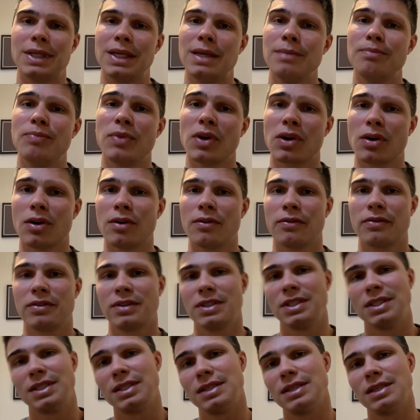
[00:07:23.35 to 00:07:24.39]
keep the
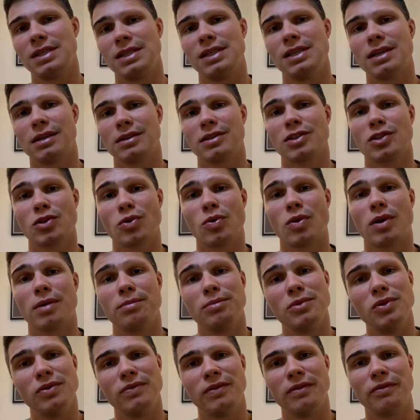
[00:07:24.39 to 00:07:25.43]
confidence in this young squad
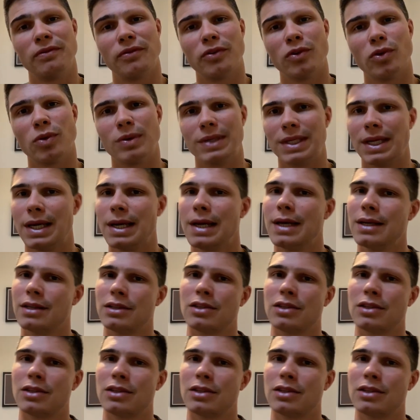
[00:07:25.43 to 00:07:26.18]
moving forward.